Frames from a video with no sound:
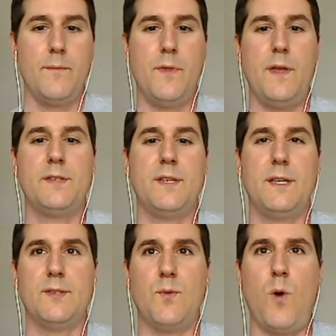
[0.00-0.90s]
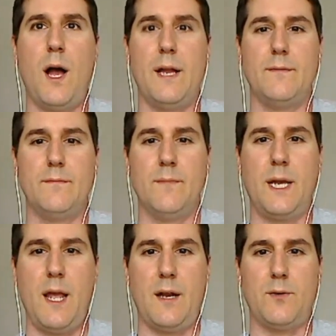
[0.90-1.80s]
this is what
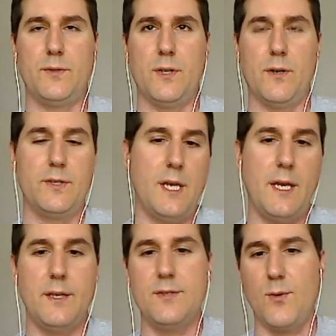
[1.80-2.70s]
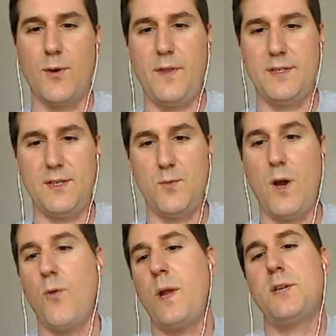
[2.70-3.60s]
Mechanical Turks is, or this is
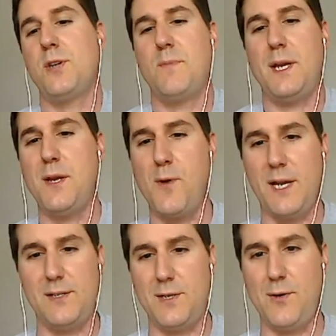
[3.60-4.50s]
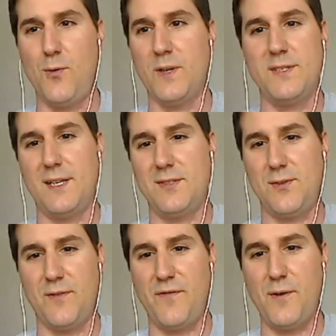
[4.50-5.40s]
what we should be doing to resist
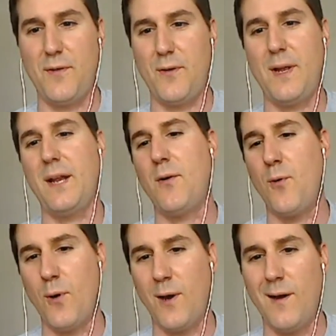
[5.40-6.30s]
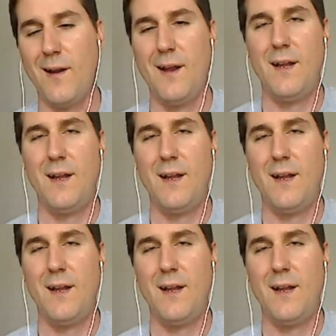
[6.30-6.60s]
or further it, or